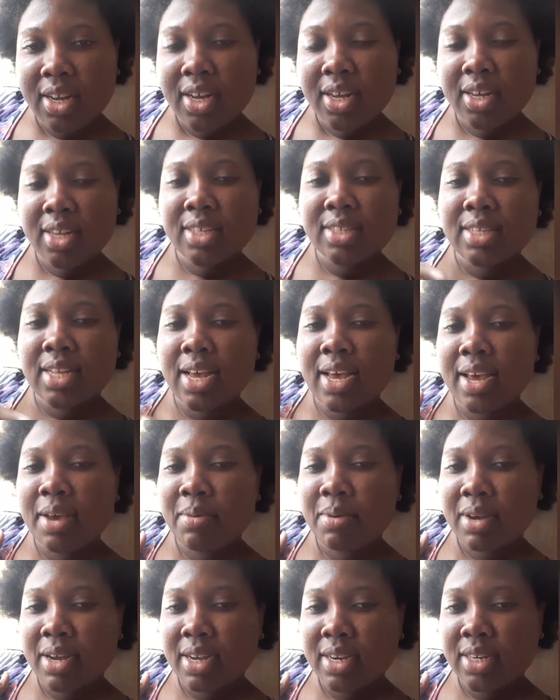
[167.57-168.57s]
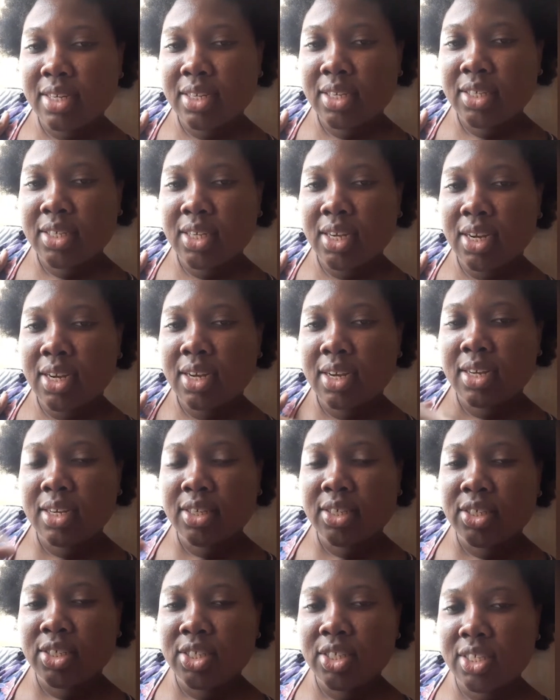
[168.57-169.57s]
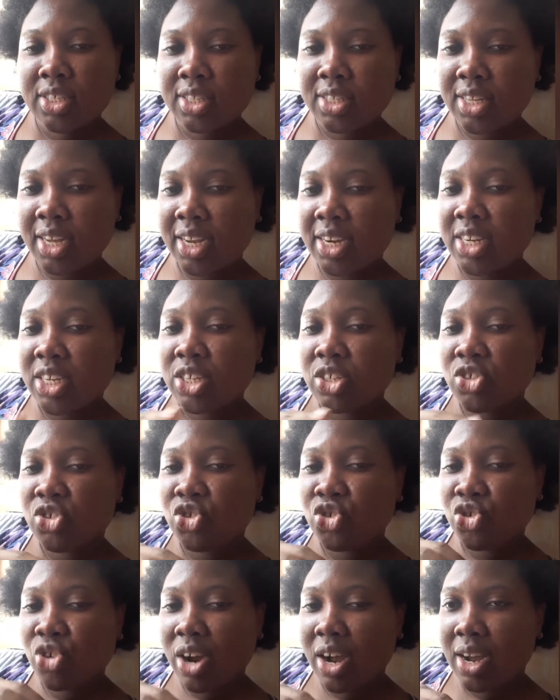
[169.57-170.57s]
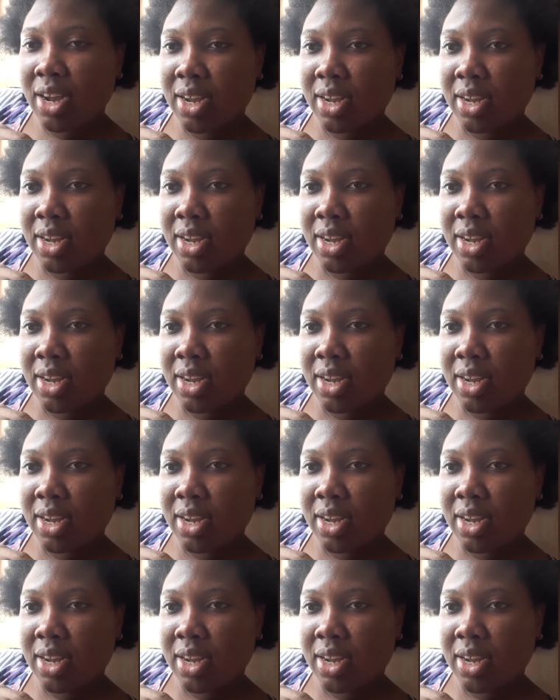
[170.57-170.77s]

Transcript: because I am Khadija, she's Khadija.